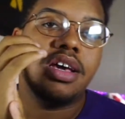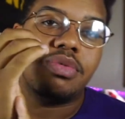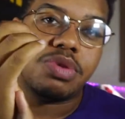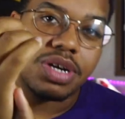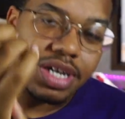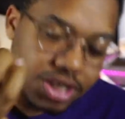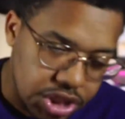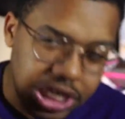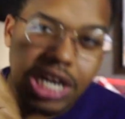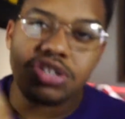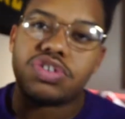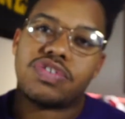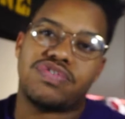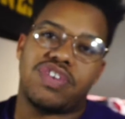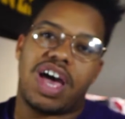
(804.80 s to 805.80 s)
we're gonna
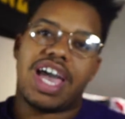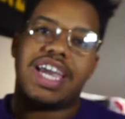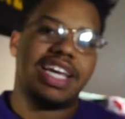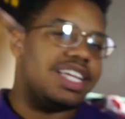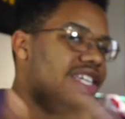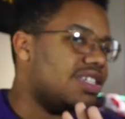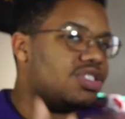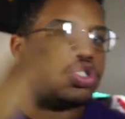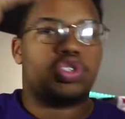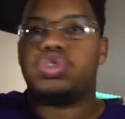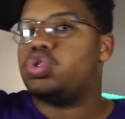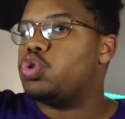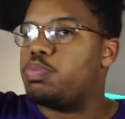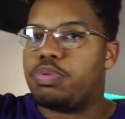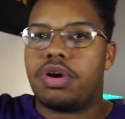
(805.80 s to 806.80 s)
gentrify it and
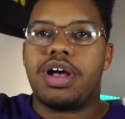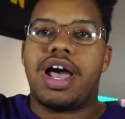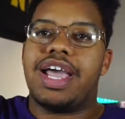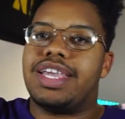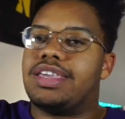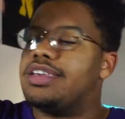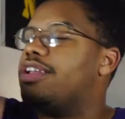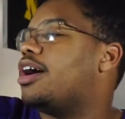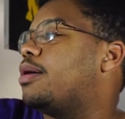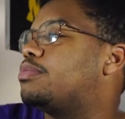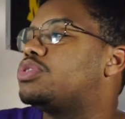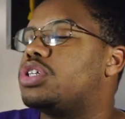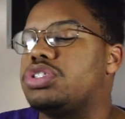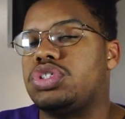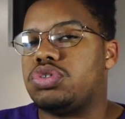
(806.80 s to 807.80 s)
super hike it up
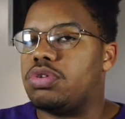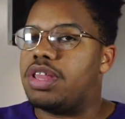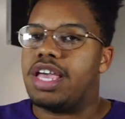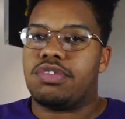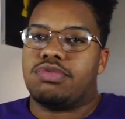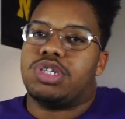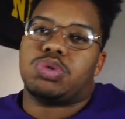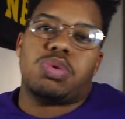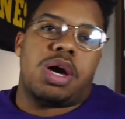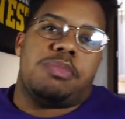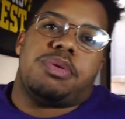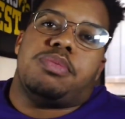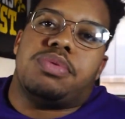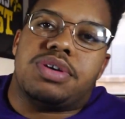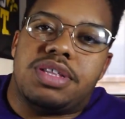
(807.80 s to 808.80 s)
just so like rich white
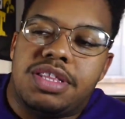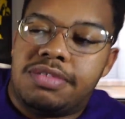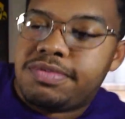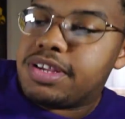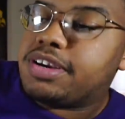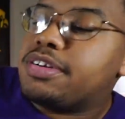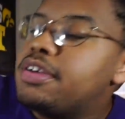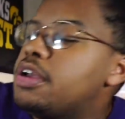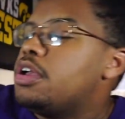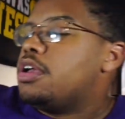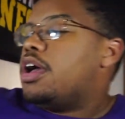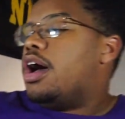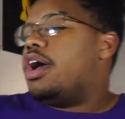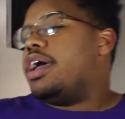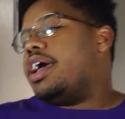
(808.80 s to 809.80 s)
people can live there.
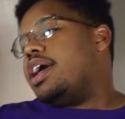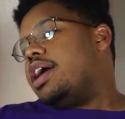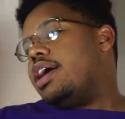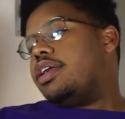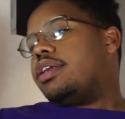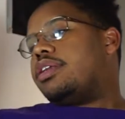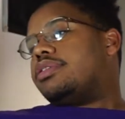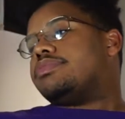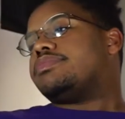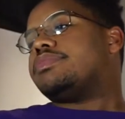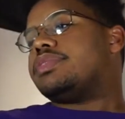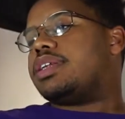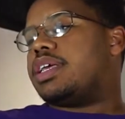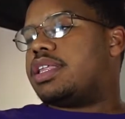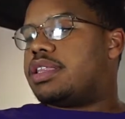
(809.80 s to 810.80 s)
And
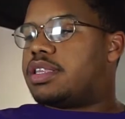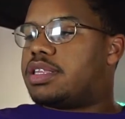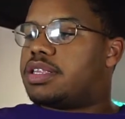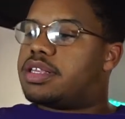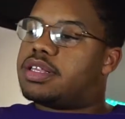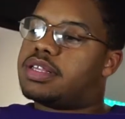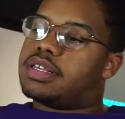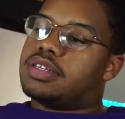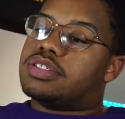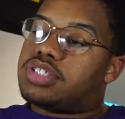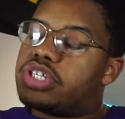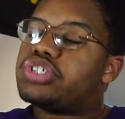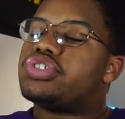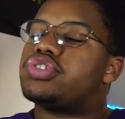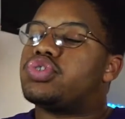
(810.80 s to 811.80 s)

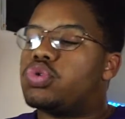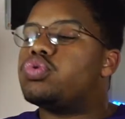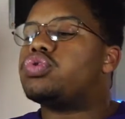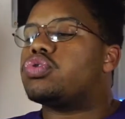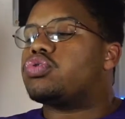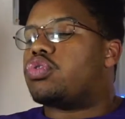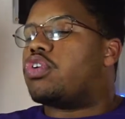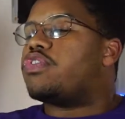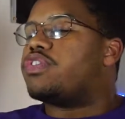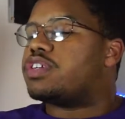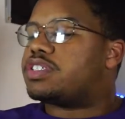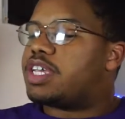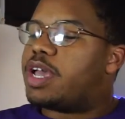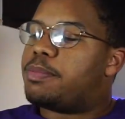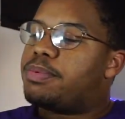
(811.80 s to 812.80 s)
this Dusseldorf
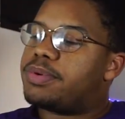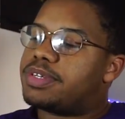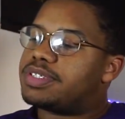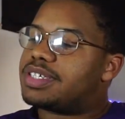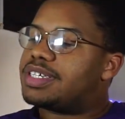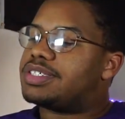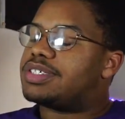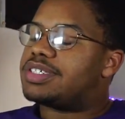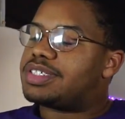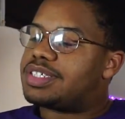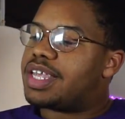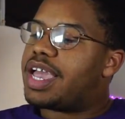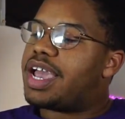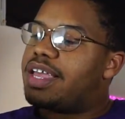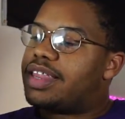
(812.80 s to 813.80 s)
example is like just
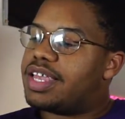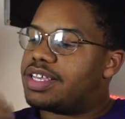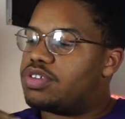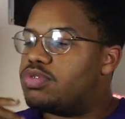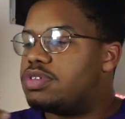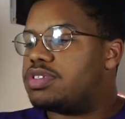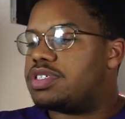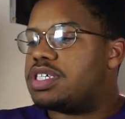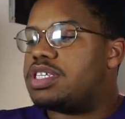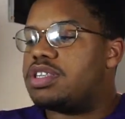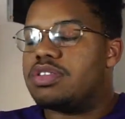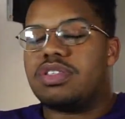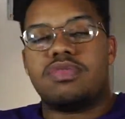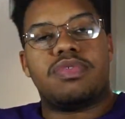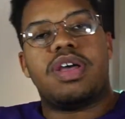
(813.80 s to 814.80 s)
that. Like you can see the
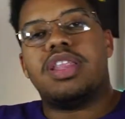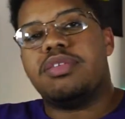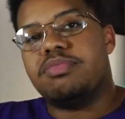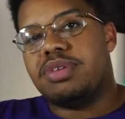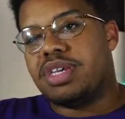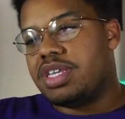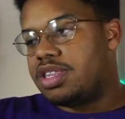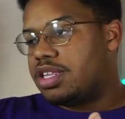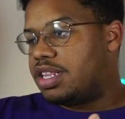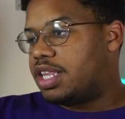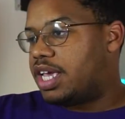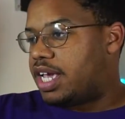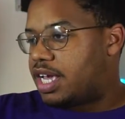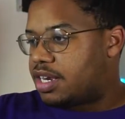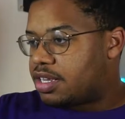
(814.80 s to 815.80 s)
development in the
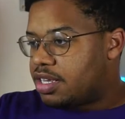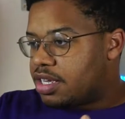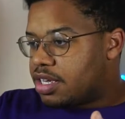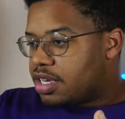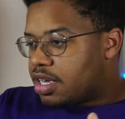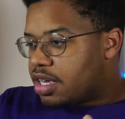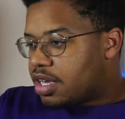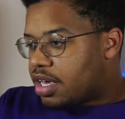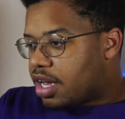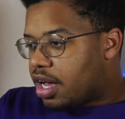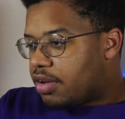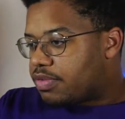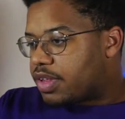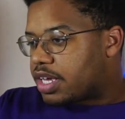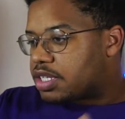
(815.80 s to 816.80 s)
land
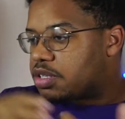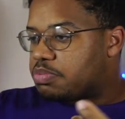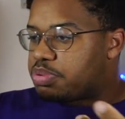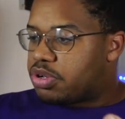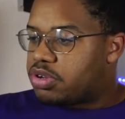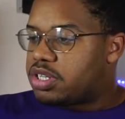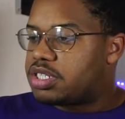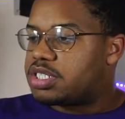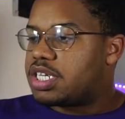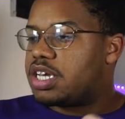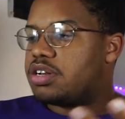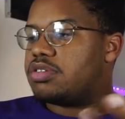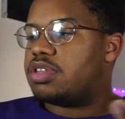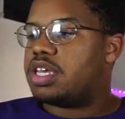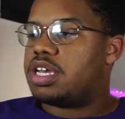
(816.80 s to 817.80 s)
of like the buildings that
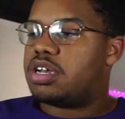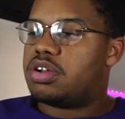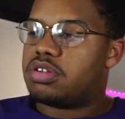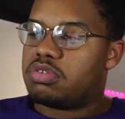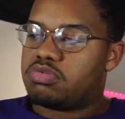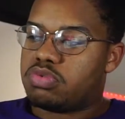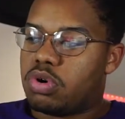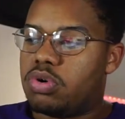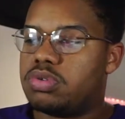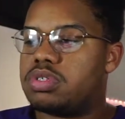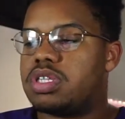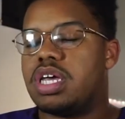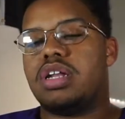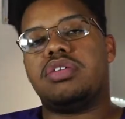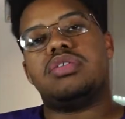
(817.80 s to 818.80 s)
are there, the roads
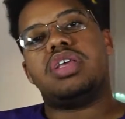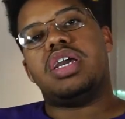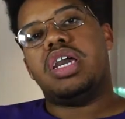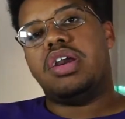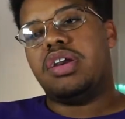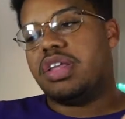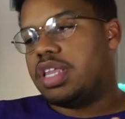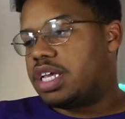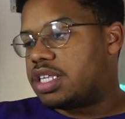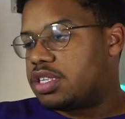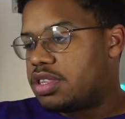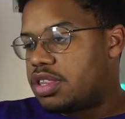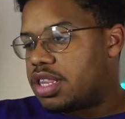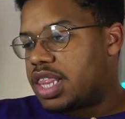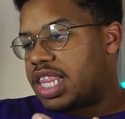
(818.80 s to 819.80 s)
that are there, and like
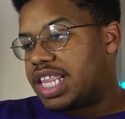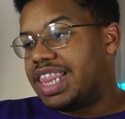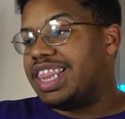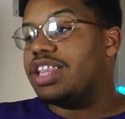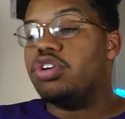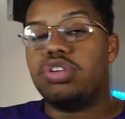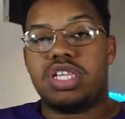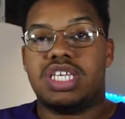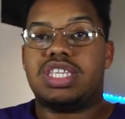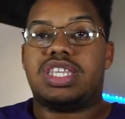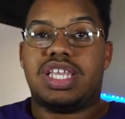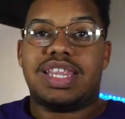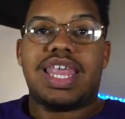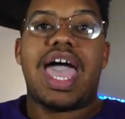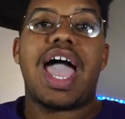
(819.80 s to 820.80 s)
literally the
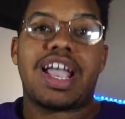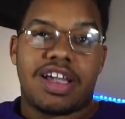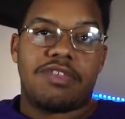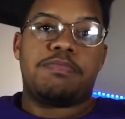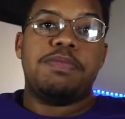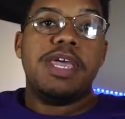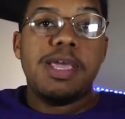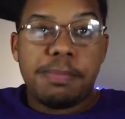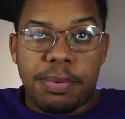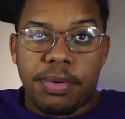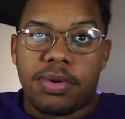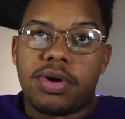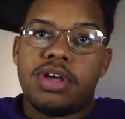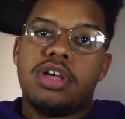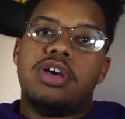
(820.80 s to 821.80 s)
lack of
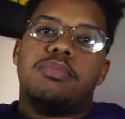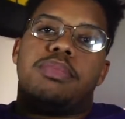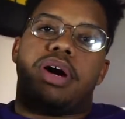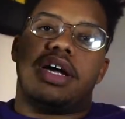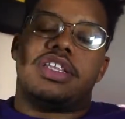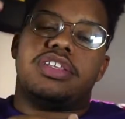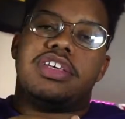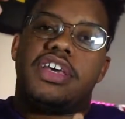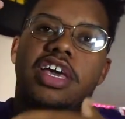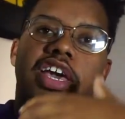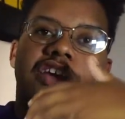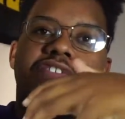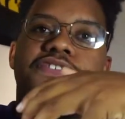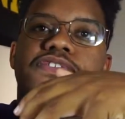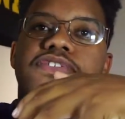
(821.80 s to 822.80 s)
people. But
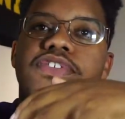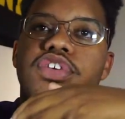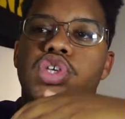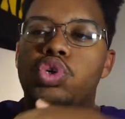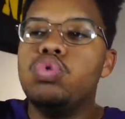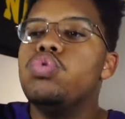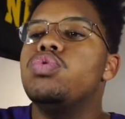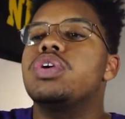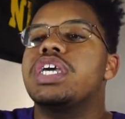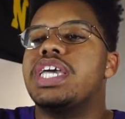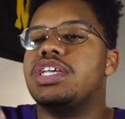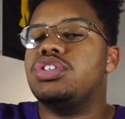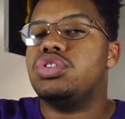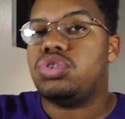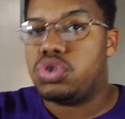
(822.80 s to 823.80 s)
if you
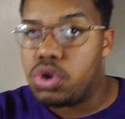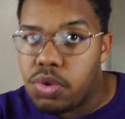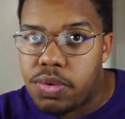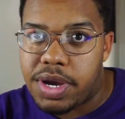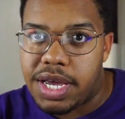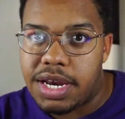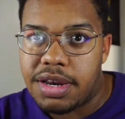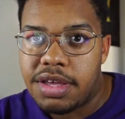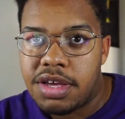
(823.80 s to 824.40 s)
can do it,